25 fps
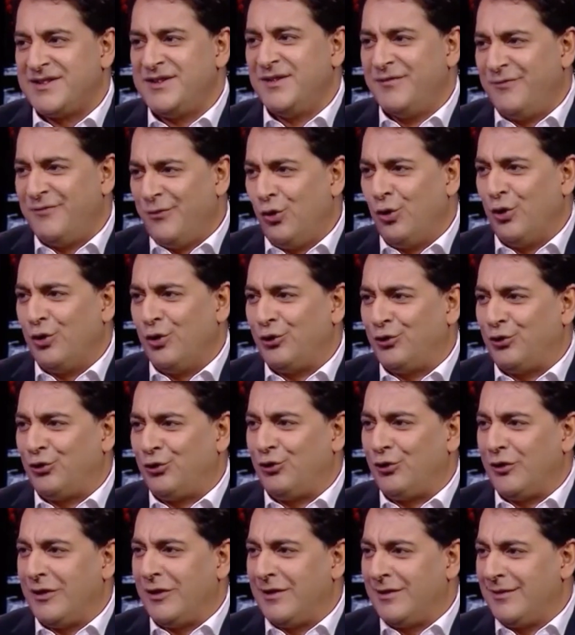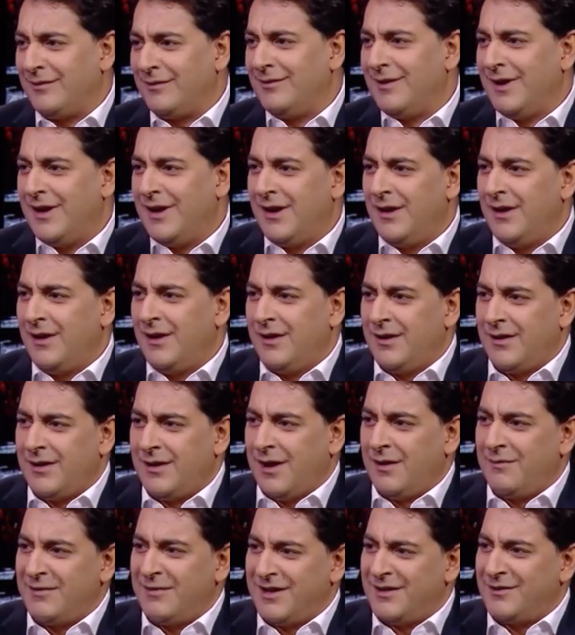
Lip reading: it's divorce and, I